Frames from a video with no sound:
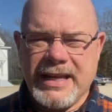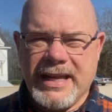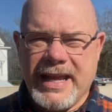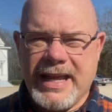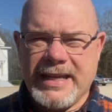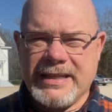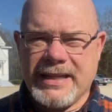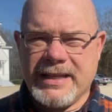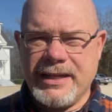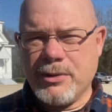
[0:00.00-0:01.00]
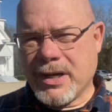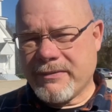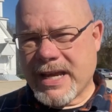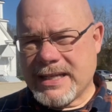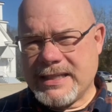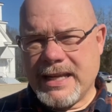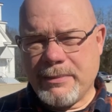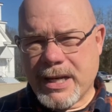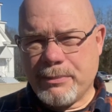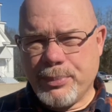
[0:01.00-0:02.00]
and hear what I've got to say
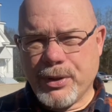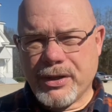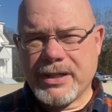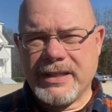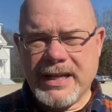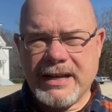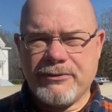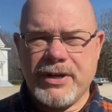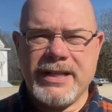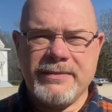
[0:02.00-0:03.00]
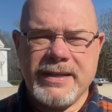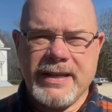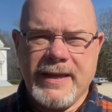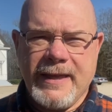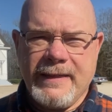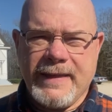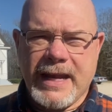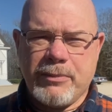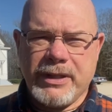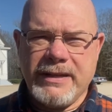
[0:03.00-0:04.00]
about a book that I've written that I
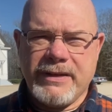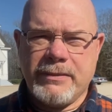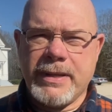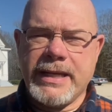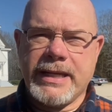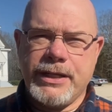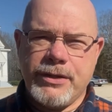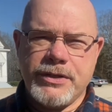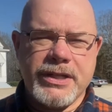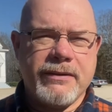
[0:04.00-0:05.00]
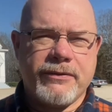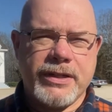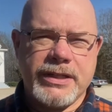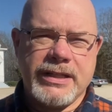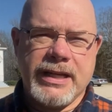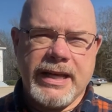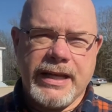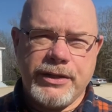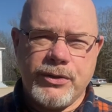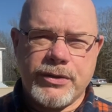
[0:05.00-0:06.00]
believe can make a huge difference
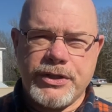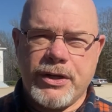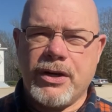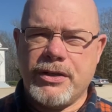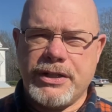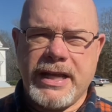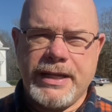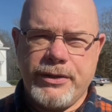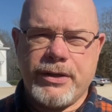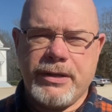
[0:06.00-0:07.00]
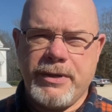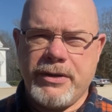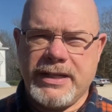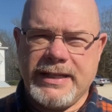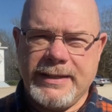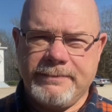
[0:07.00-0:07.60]
in your church and your community.